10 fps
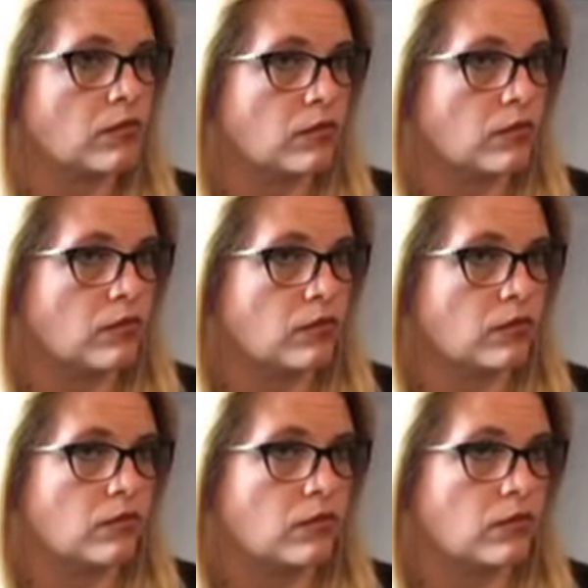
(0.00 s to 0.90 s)

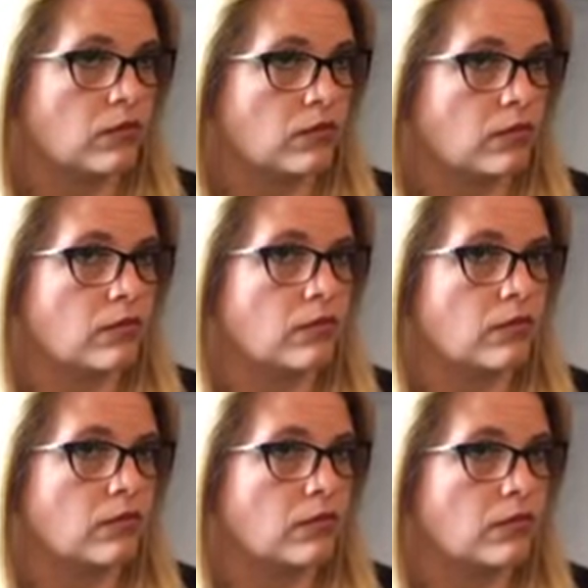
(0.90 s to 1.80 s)

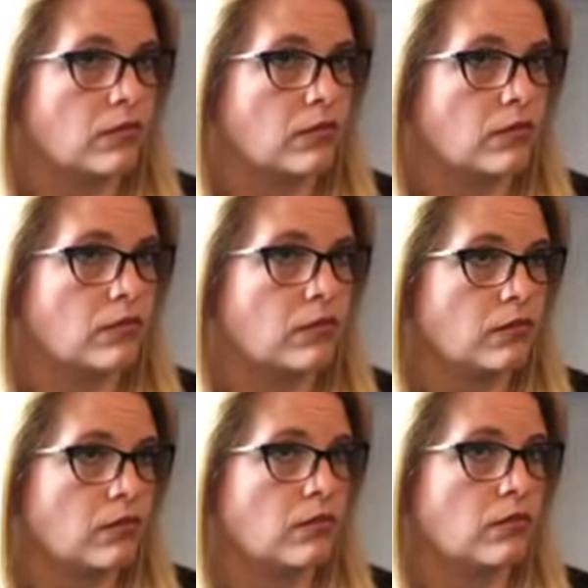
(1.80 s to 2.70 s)
This person isn't speaking.